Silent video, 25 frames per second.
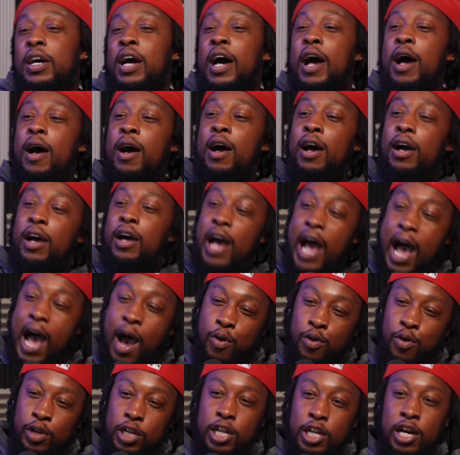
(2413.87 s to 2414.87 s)
I, I
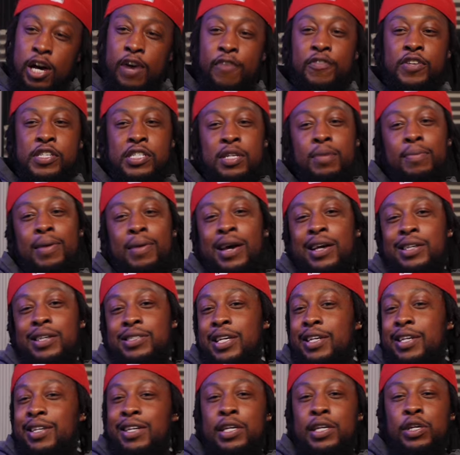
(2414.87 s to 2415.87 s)
would love for somebody to
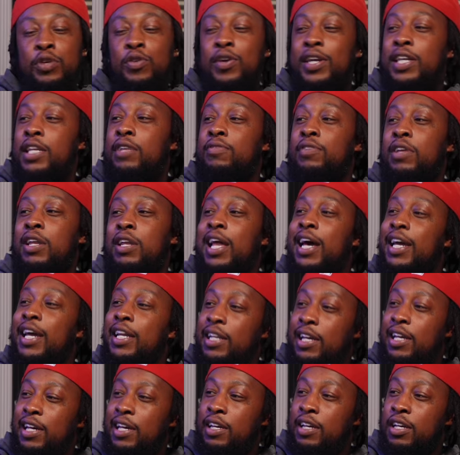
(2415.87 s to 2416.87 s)
say, nigga, you ain't even like
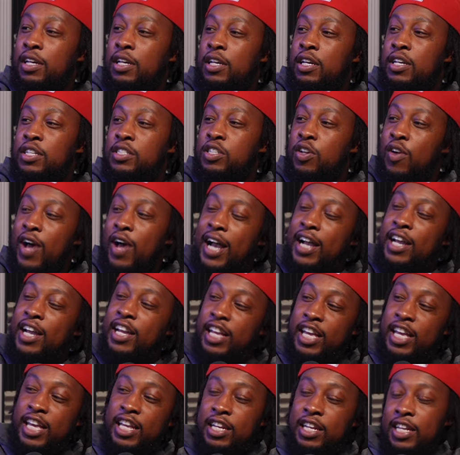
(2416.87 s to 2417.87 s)
that. So I could
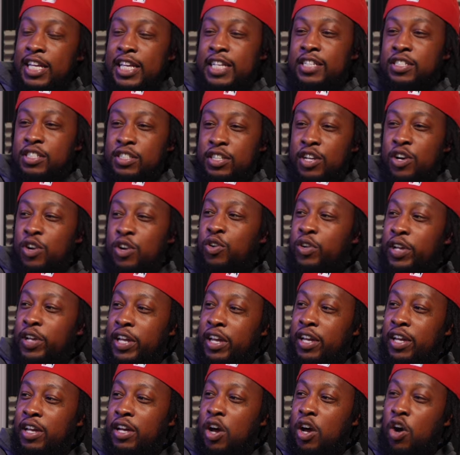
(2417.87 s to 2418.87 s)
at least know
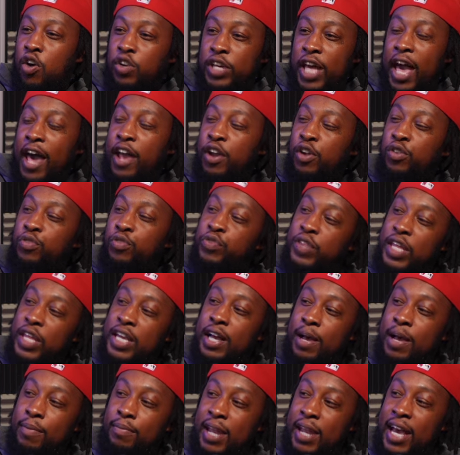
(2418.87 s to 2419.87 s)
that, oh, y'all don't think
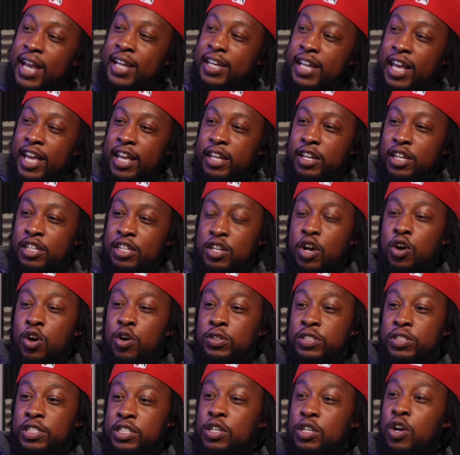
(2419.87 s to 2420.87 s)
I'm like that. This whole
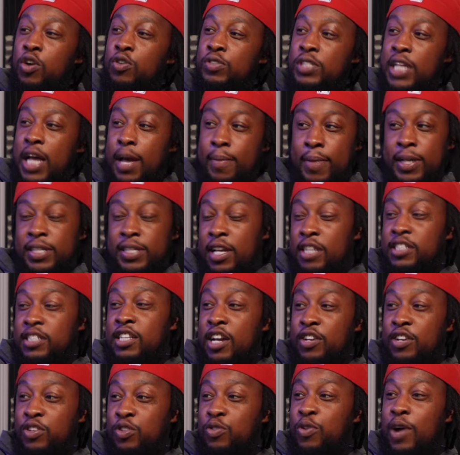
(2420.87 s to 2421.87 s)
this whole time I thought
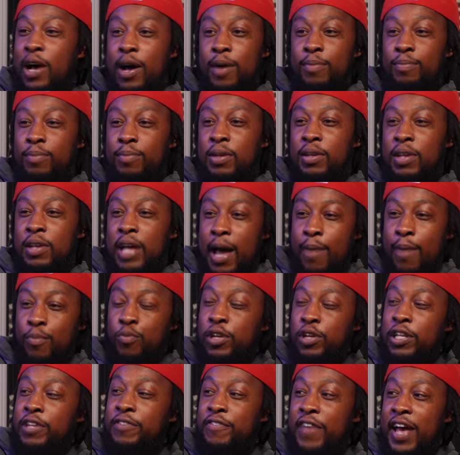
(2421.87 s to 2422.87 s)
y'all knew I'm I'm
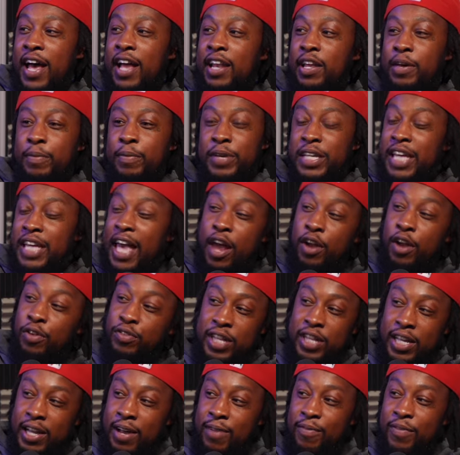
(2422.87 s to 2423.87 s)
really valid, but y'all don't
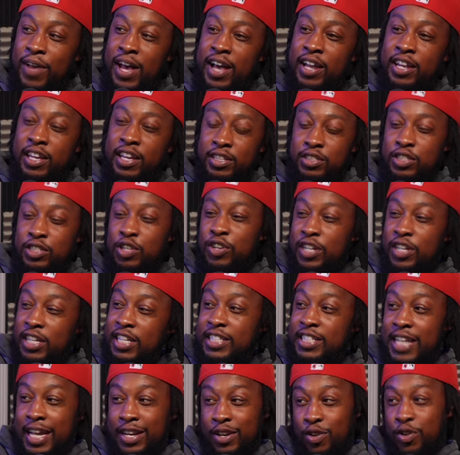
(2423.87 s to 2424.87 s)
think I'm valid. So at
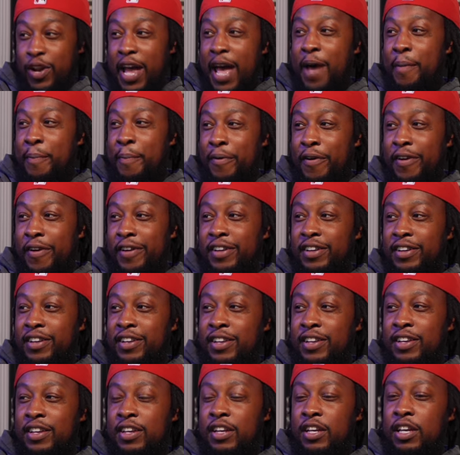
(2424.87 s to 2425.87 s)
least I know that part.
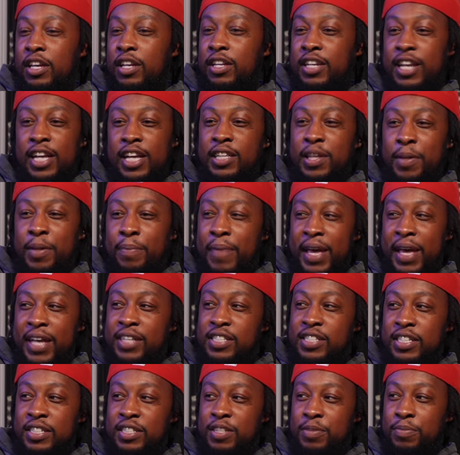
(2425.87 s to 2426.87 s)
mm Nothing makes
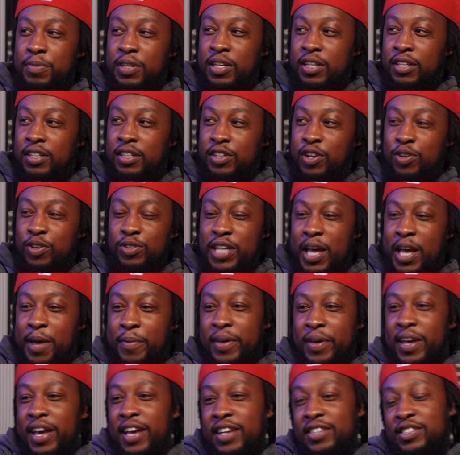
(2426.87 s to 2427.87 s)
it to me. No type
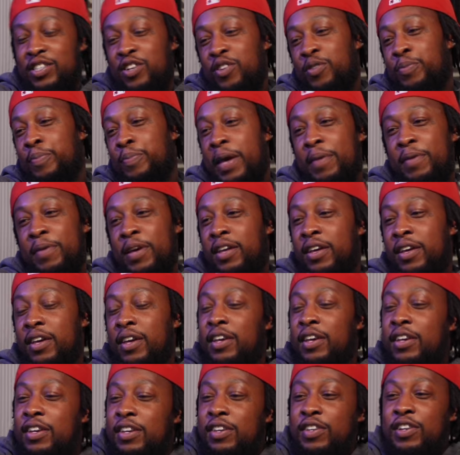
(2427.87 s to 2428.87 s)
of hate. So maybe,
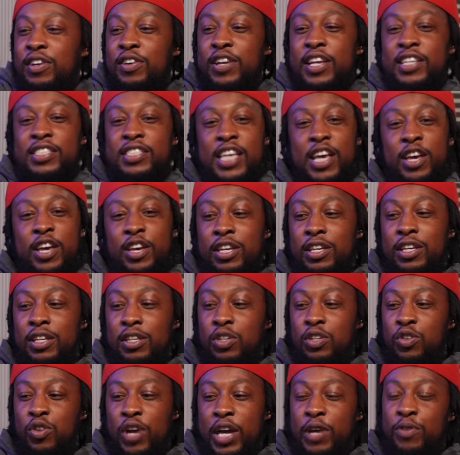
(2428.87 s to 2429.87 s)
you know, they say
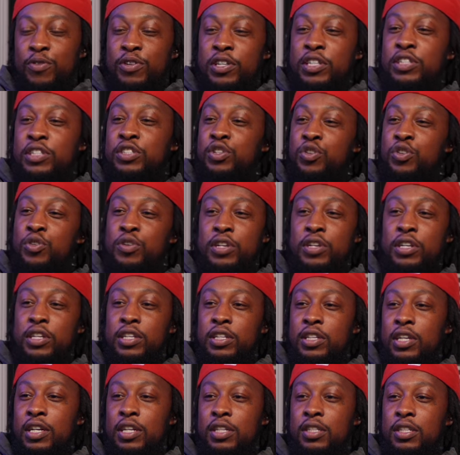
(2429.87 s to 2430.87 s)
you ain't really
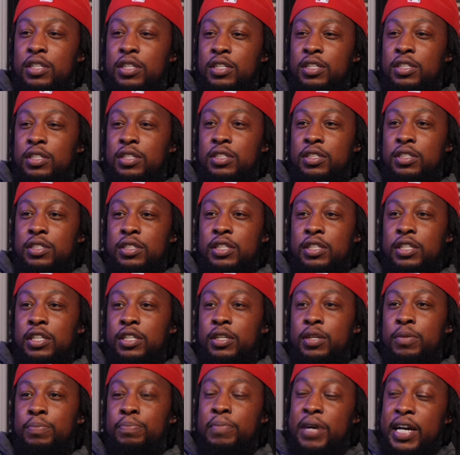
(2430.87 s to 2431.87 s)
doing
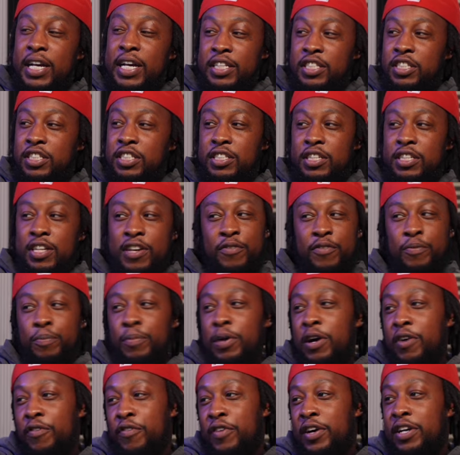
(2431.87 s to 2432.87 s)
much if
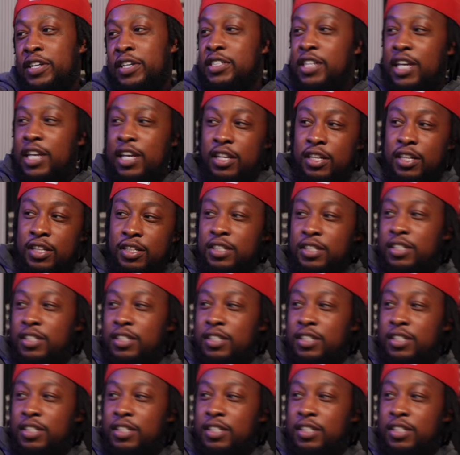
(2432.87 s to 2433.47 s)
motherfuckers ain't